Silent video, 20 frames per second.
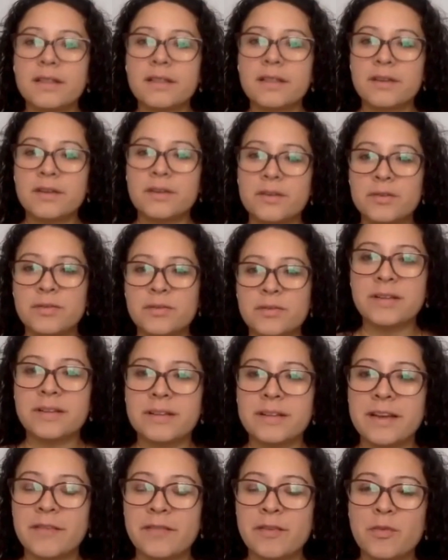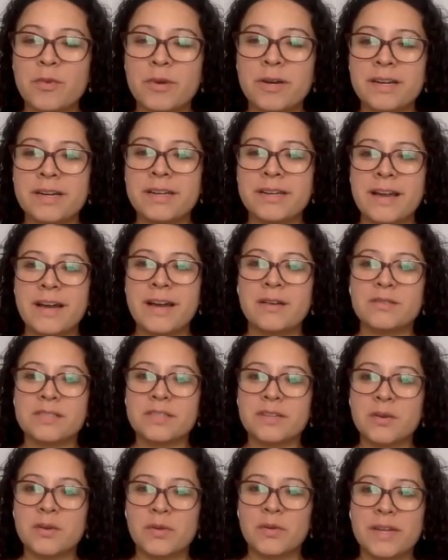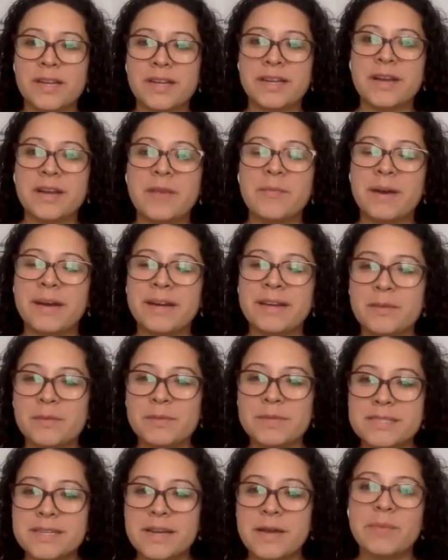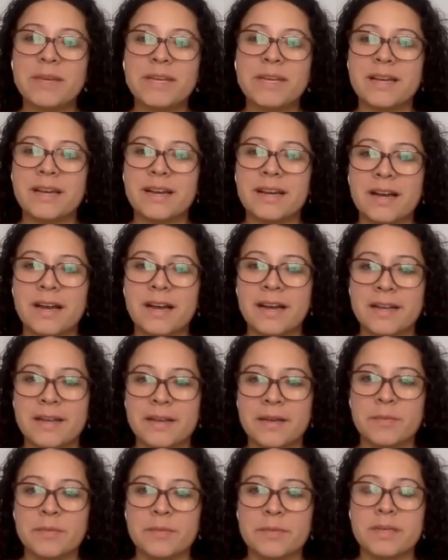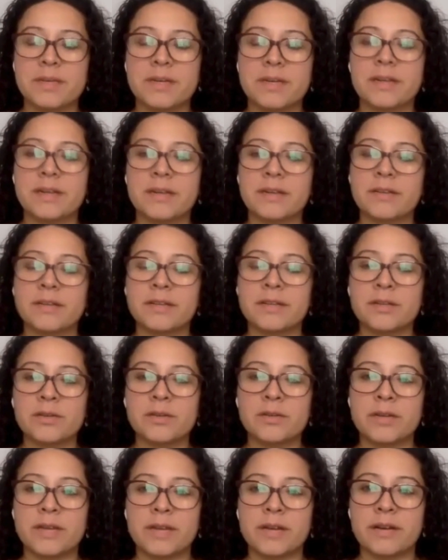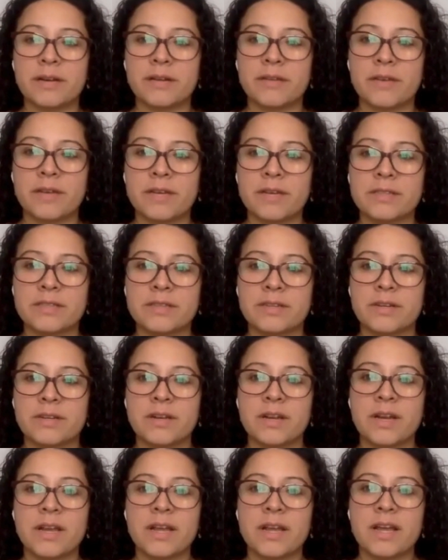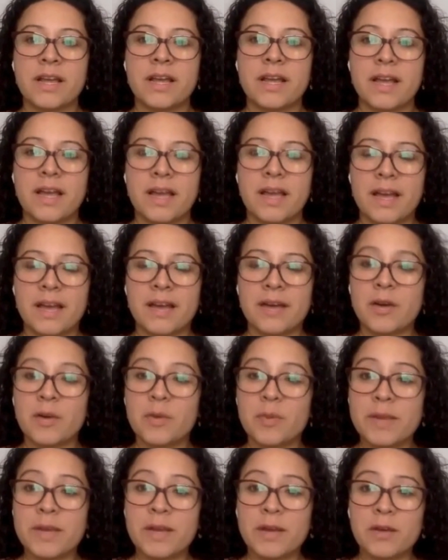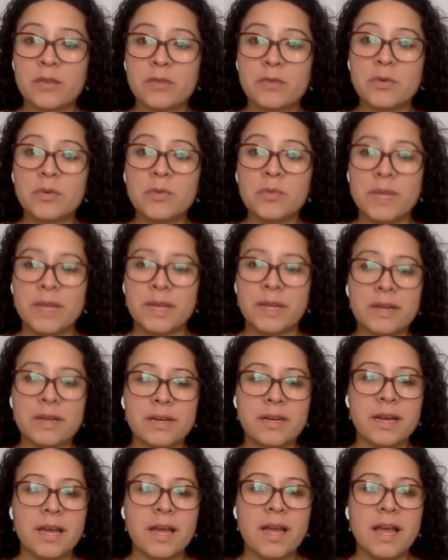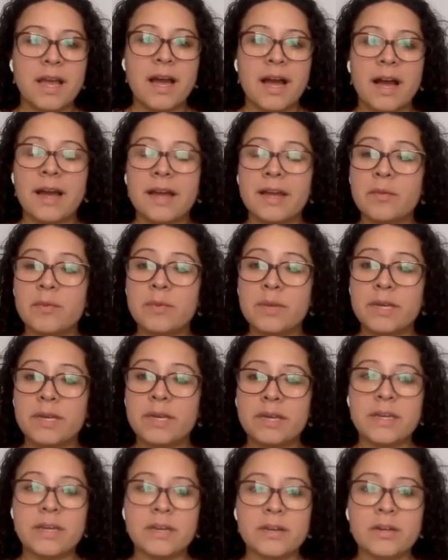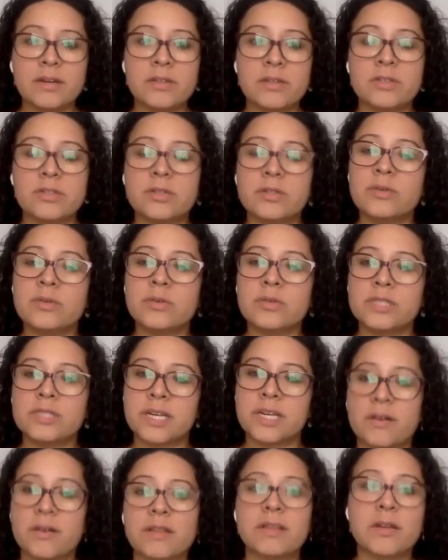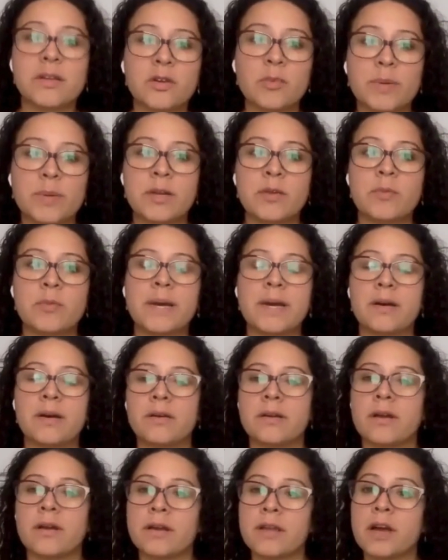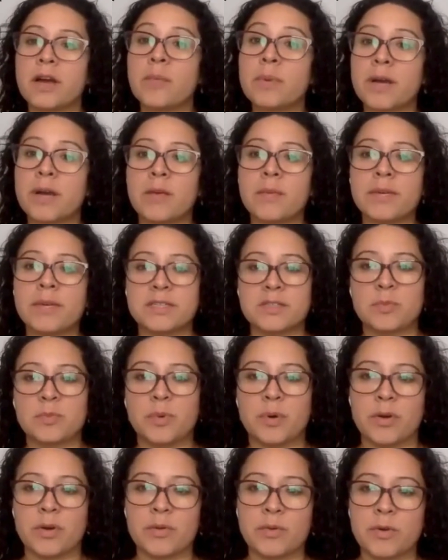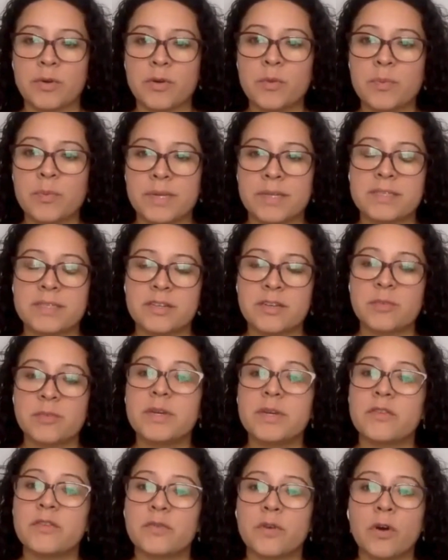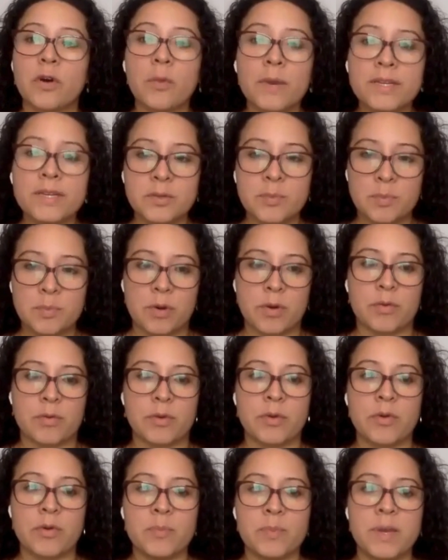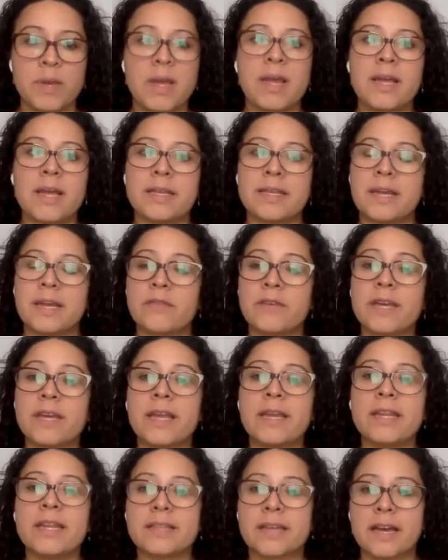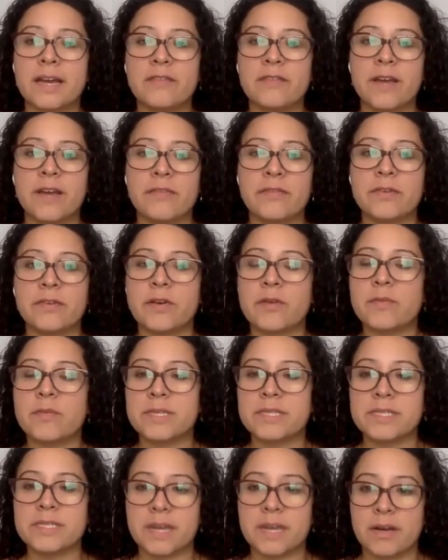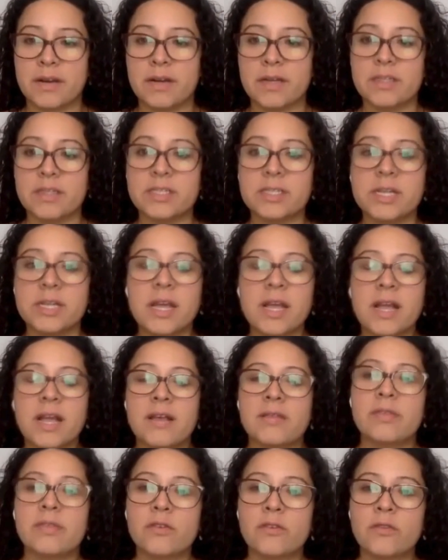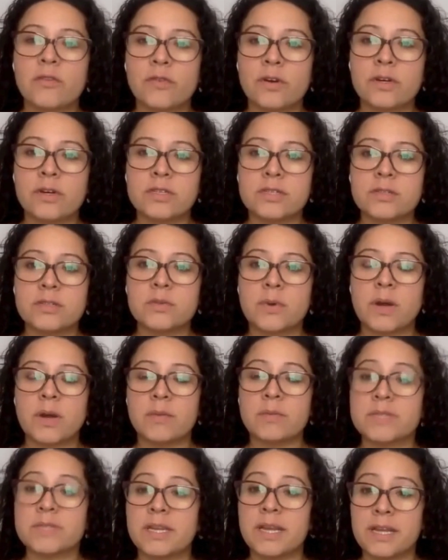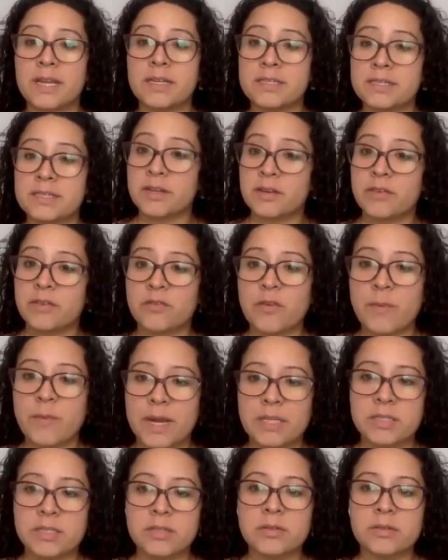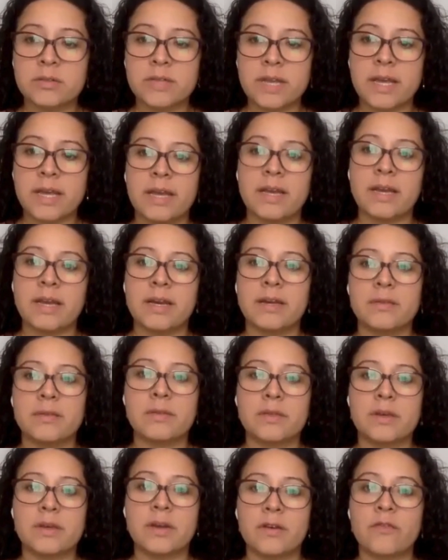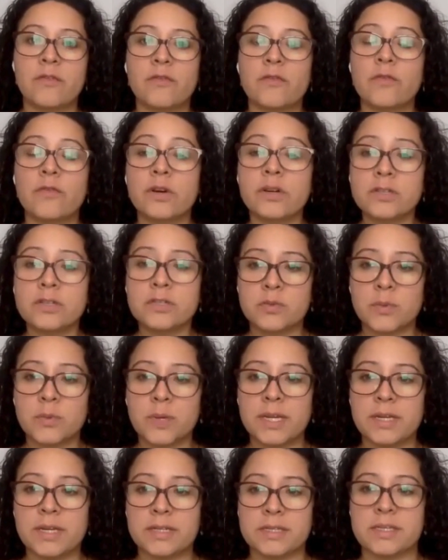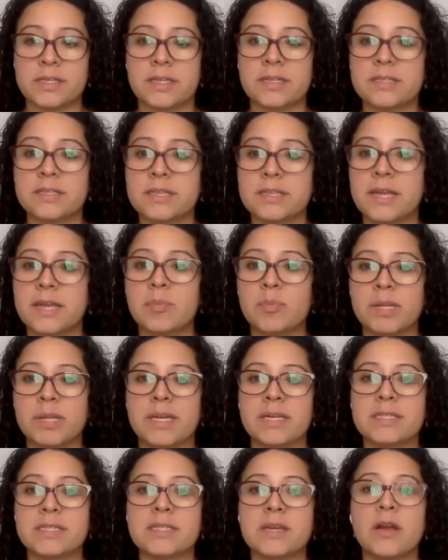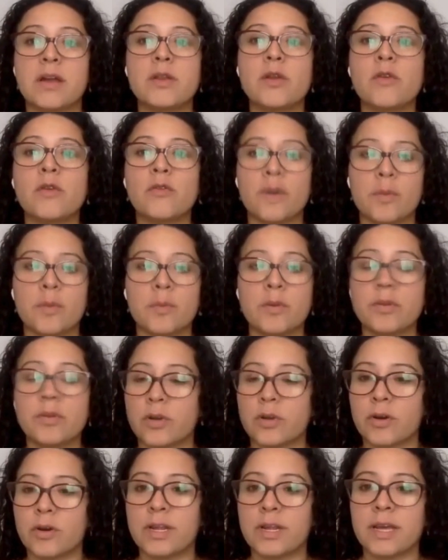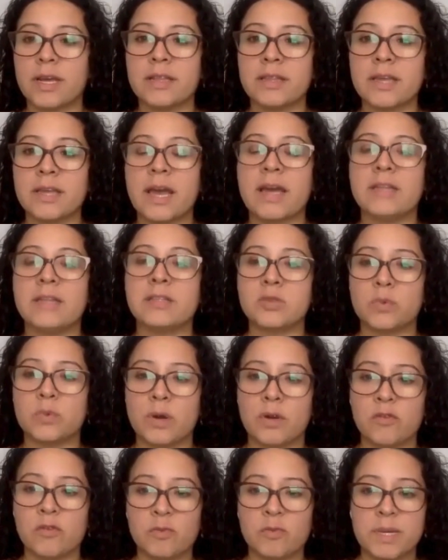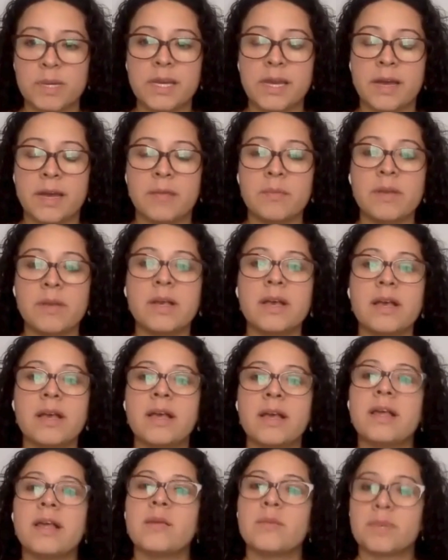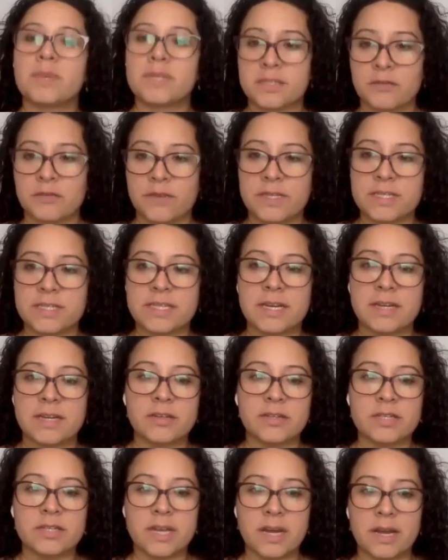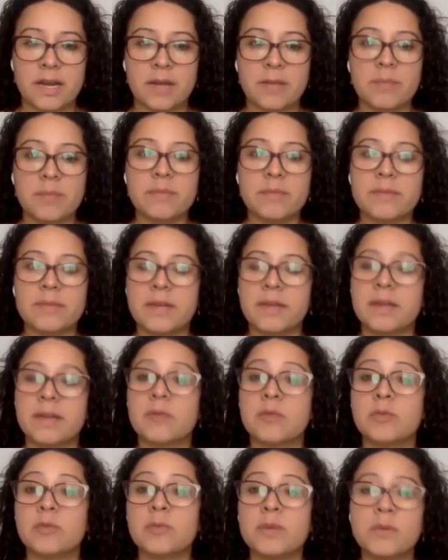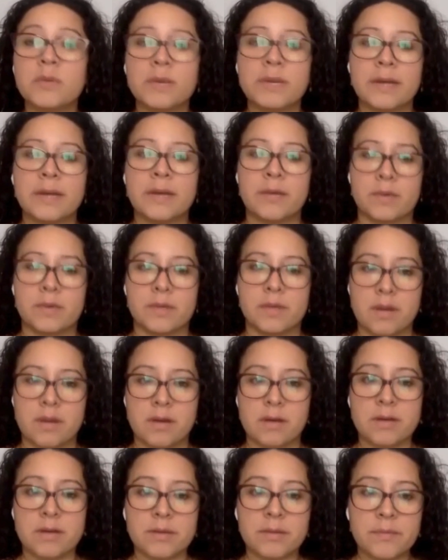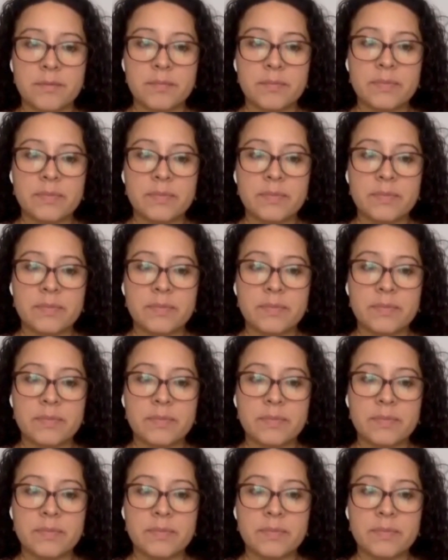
Hello, everyone. How's it going? My name is Camila. I am the clinical care advisor at Urban Health Group, Inc. I am here to share a little bit about an upcoming support group. It's going to be a 4-week support group, navigating life after a miscarriage. Today is the informational, and the first week is going to take place on November 30th at 12 p.m. Pacific Standard Time, and it will be 1 hour long.